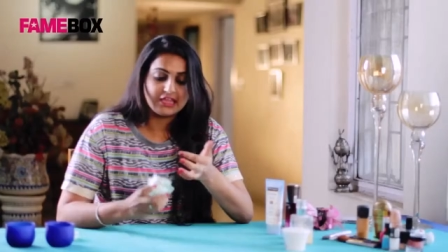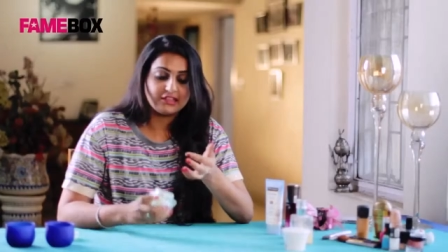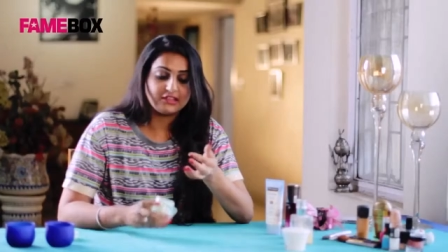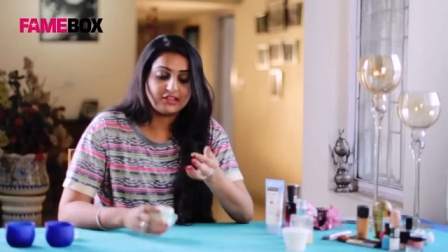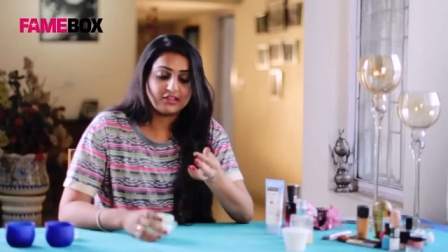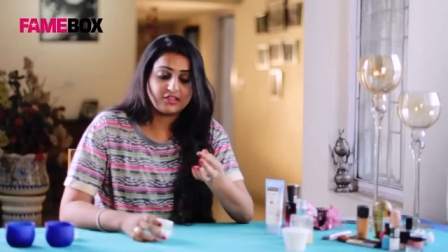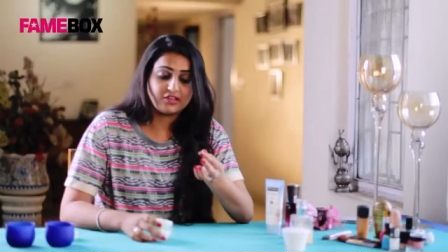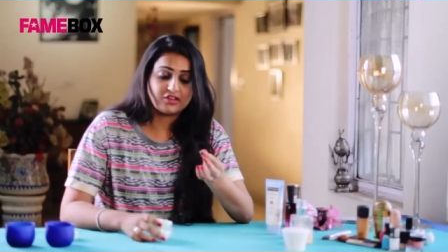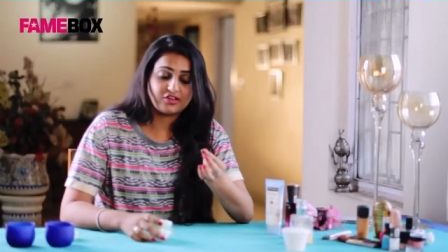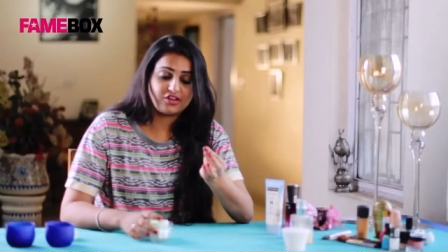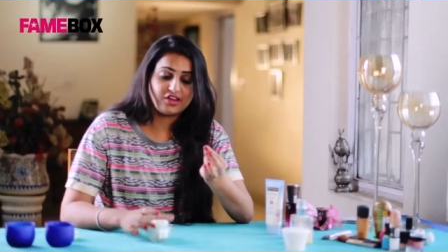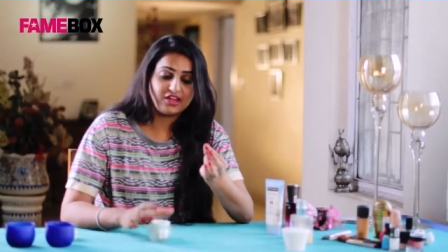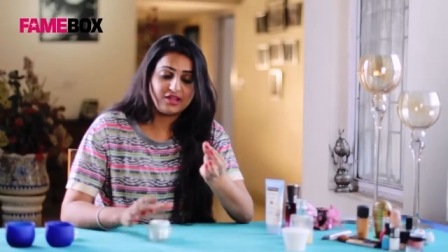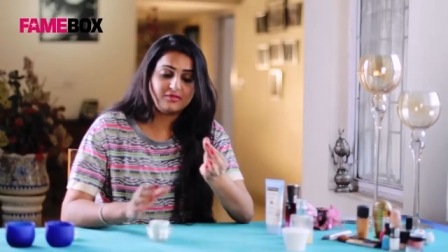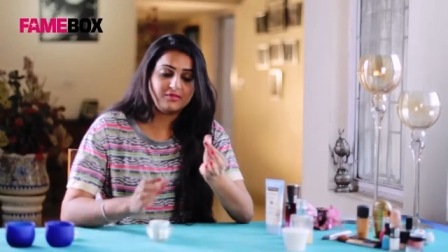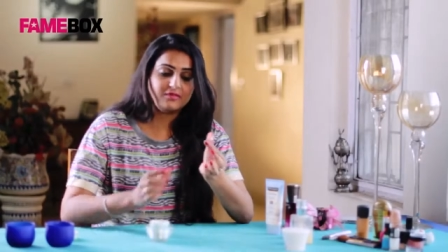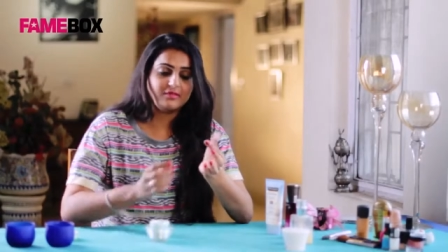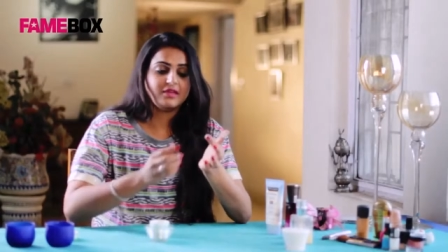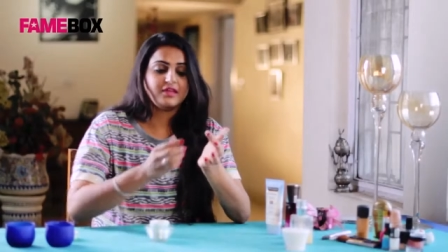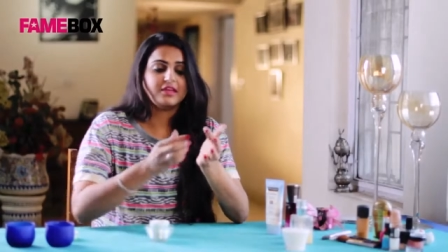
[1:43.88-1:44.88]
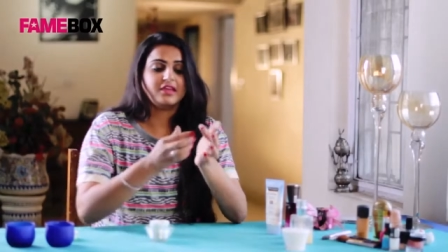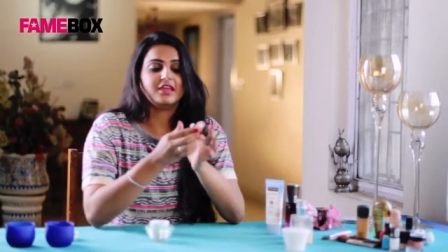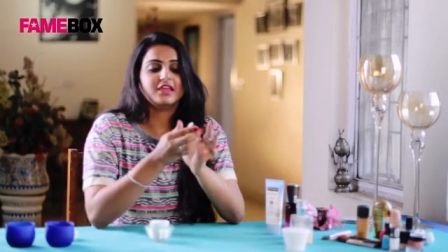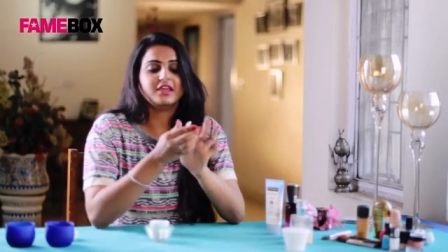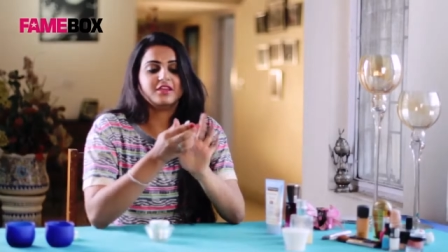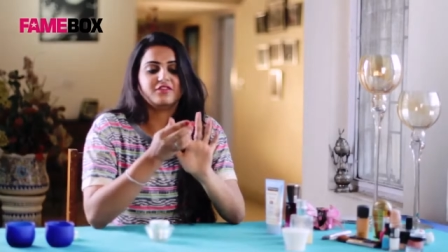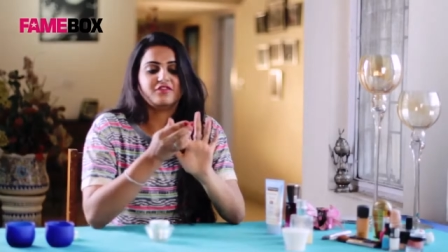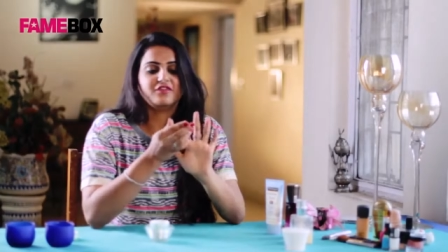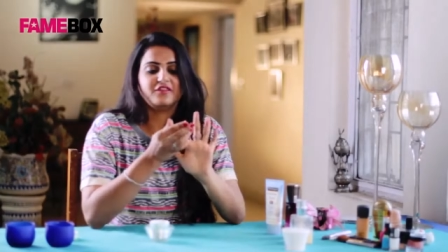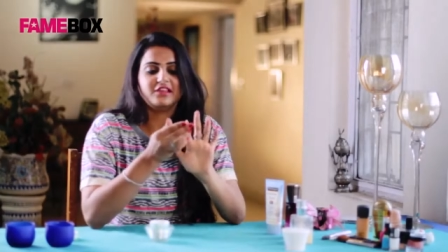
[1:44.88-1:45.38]
This cream,
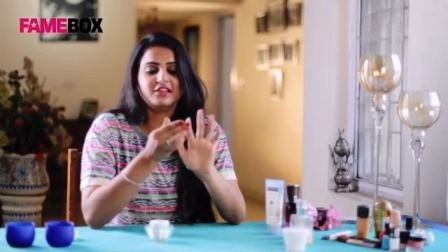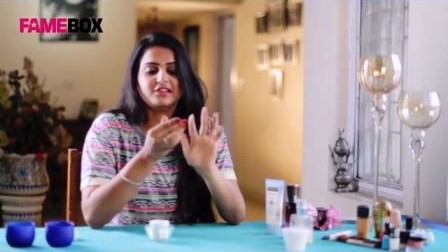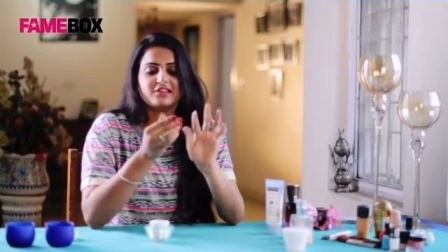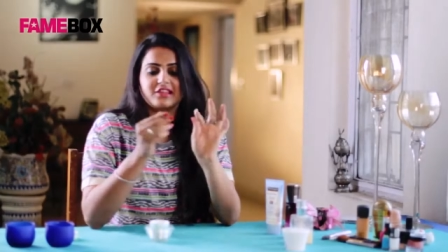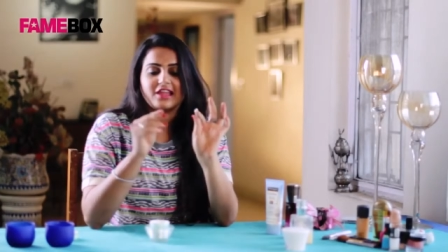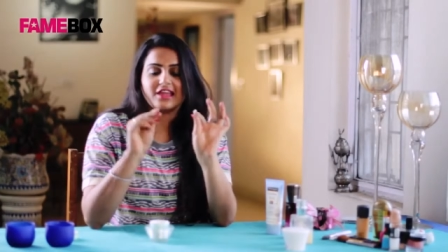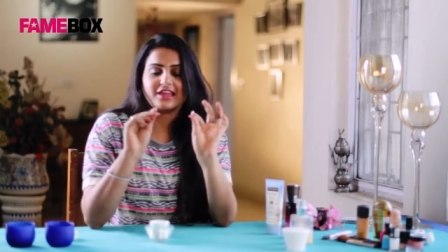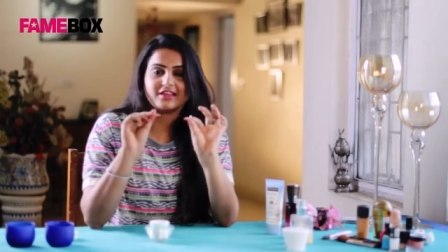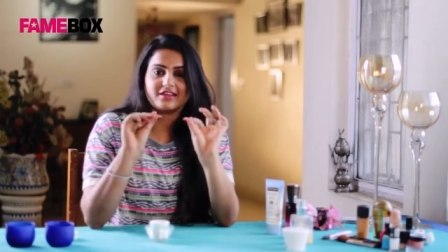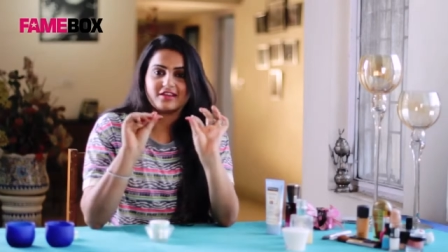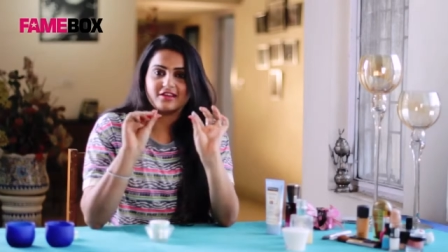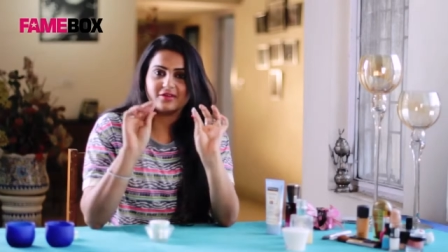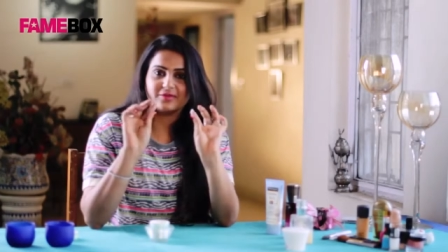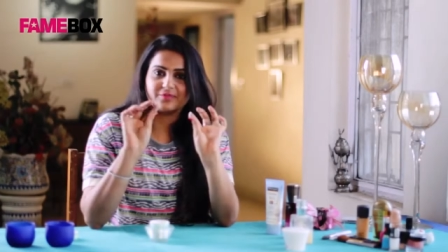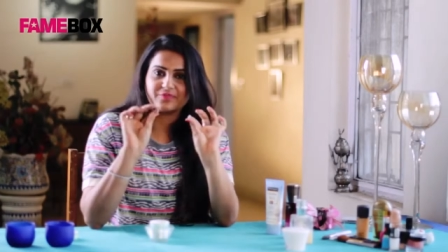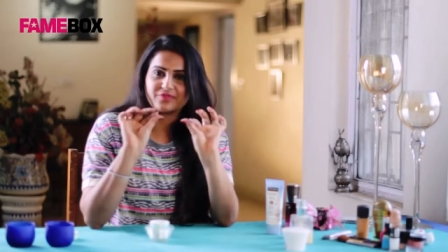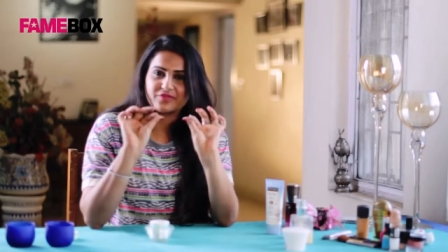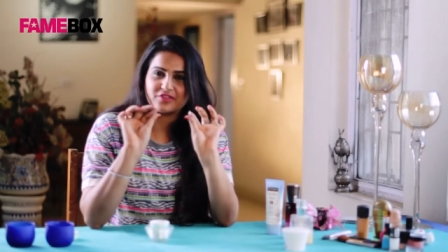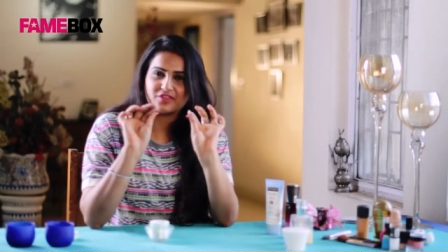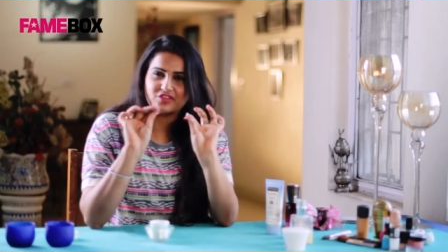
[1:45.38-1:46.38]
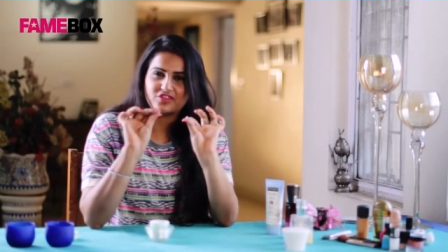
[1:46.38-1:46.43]
it feels like a